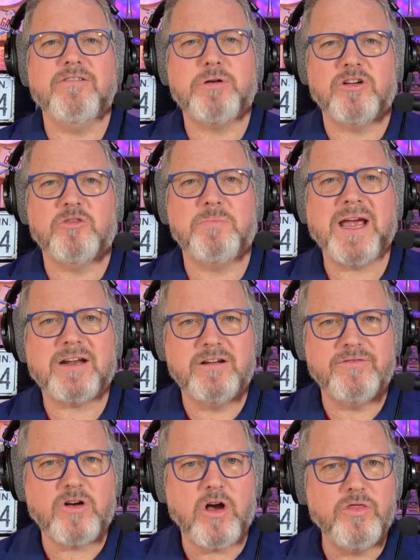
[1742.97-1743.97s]

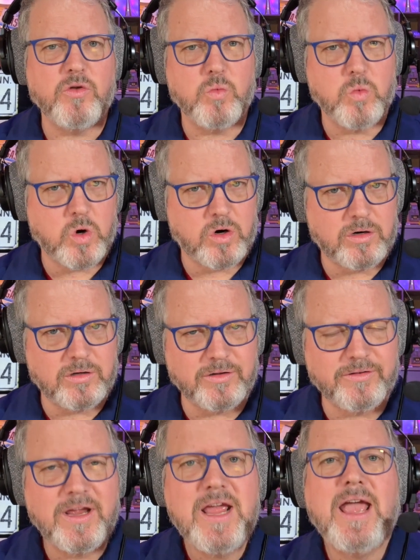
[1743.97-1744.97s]
perspective on the
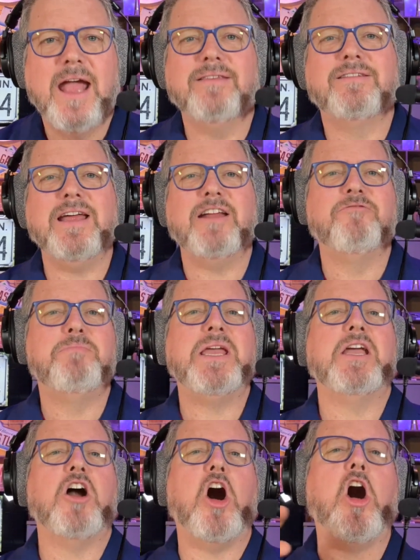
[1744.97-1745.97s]
world. Instead of
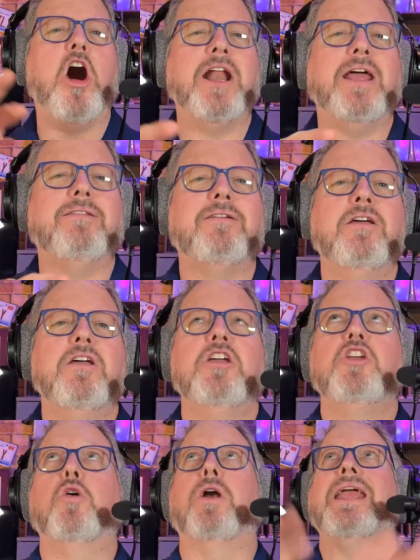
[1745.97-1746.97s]
being on it,
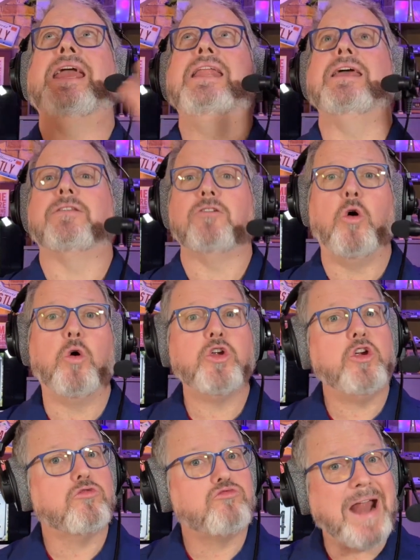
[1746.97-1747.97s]
you're in it. Or
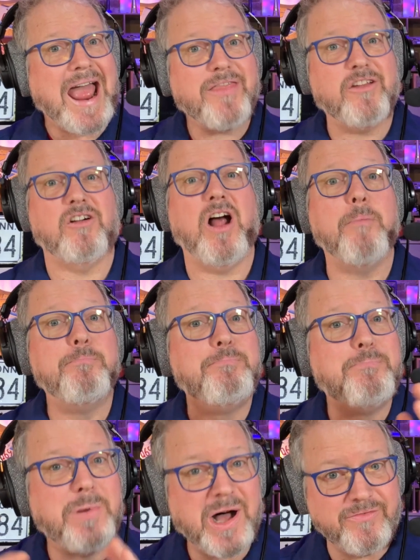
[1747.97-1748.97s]
you're rather
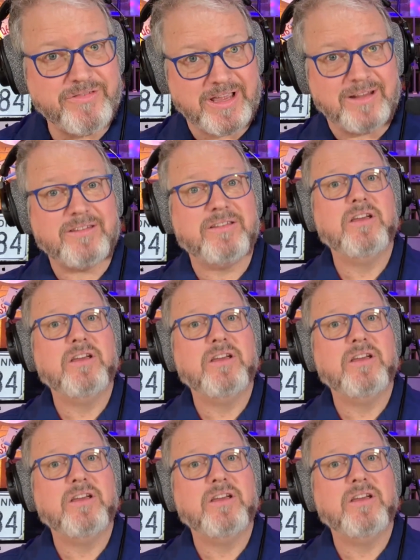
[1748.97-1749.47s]
above it